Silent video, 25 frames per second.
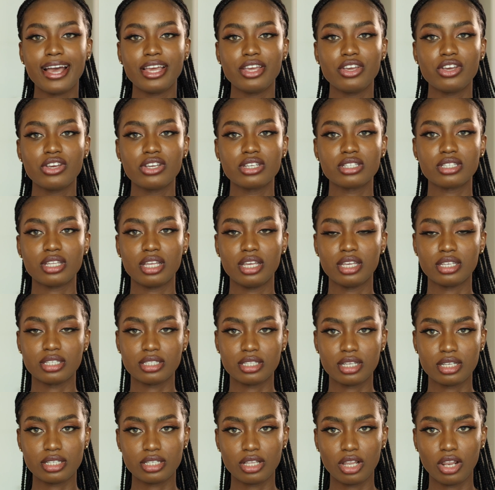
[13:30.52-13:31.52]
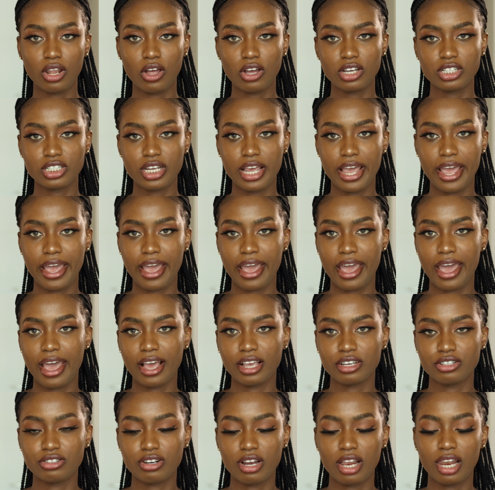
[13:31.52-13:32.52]
I used is this Lush Hair
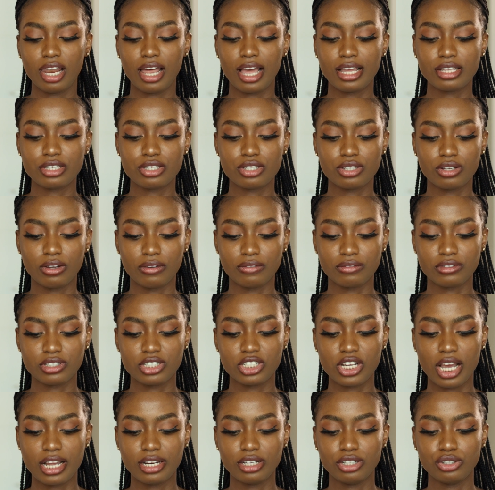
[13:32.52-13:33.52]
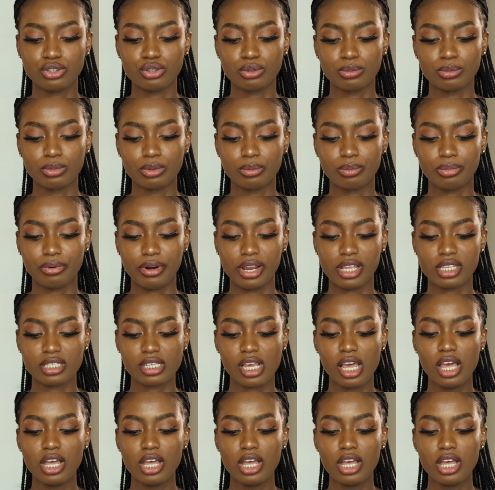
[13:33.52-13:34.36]
Extra Light Soft Shiny Jumbo braids.